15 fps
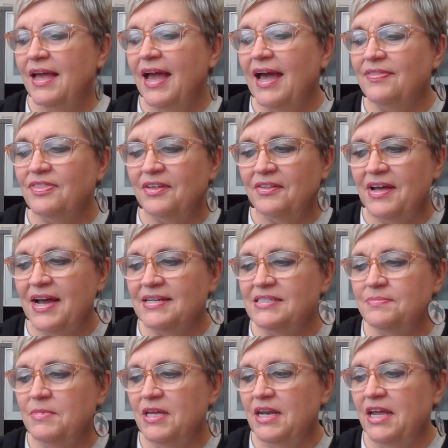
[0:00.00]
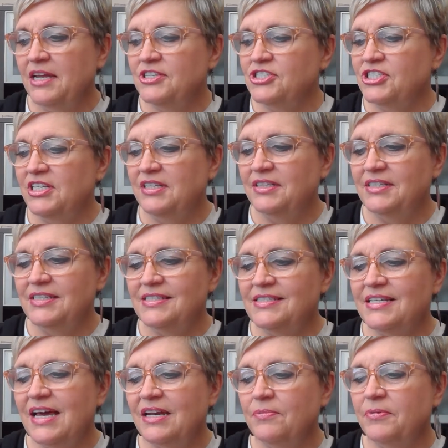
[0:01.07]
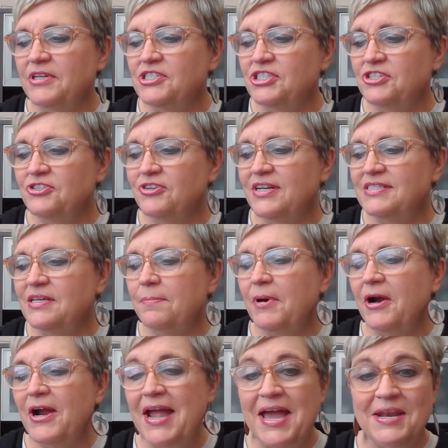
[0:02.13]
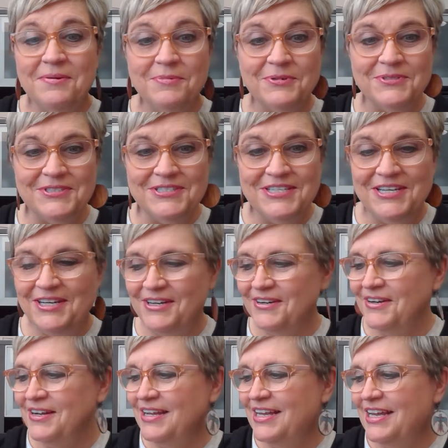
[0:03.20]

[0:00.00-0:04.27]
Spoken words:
At the last minute, Sheila decided we should dress up our animals too.